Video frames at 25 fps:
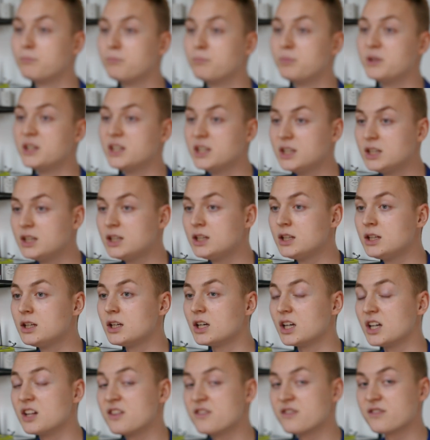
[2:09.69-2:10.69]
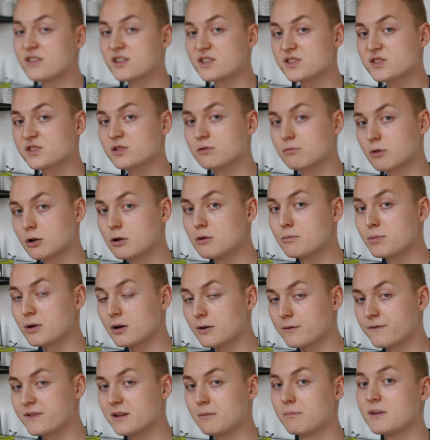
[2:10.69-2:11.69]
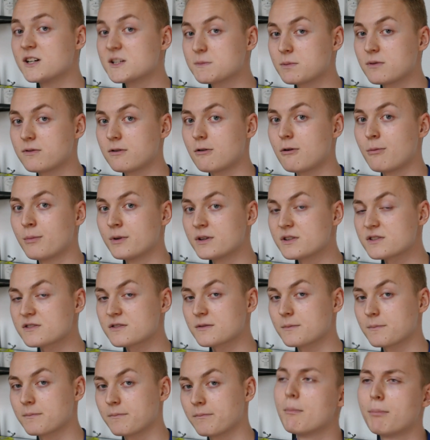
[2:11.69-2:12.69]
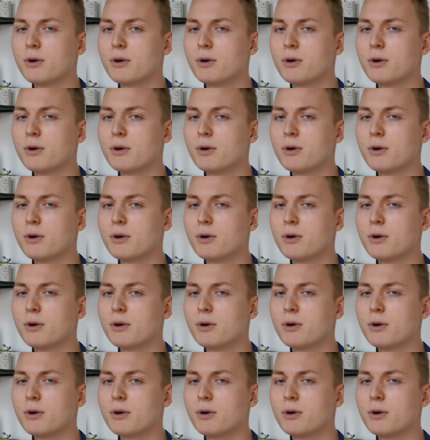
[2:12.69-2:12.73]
be in this group of the best performers.